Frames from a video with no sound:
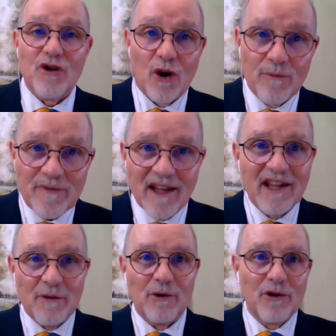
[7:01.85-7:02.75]
know, in
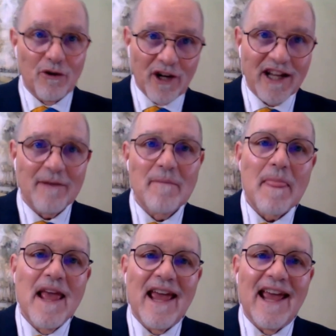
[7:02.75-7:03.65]
Hebrew and Greek.
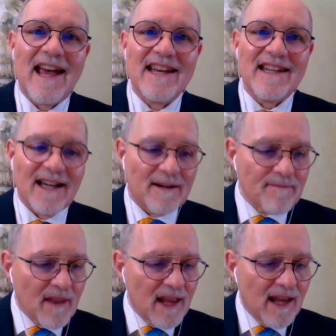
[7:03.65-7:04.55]
And
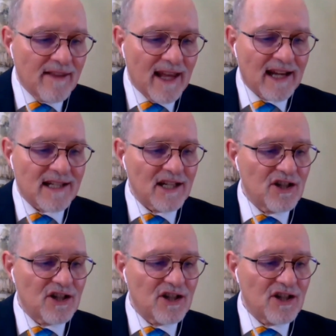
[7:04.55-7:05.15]
that